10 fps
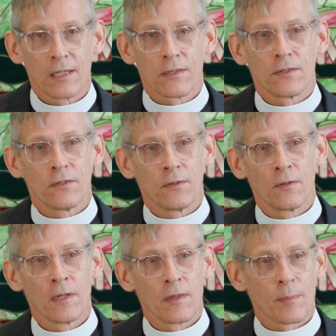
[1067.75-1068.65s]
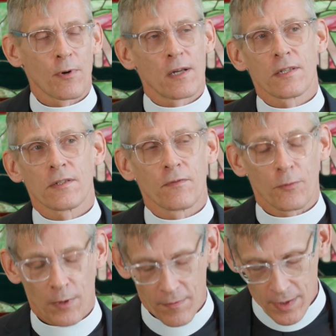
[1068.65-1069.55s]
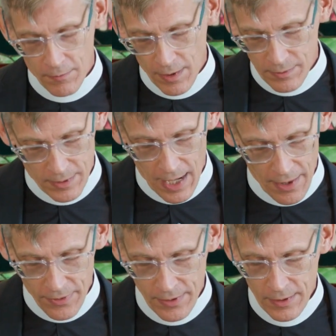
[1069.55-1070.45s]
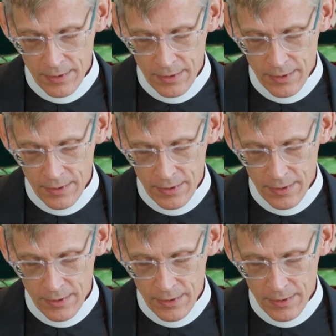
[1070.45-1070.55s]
into the process of grieving around death,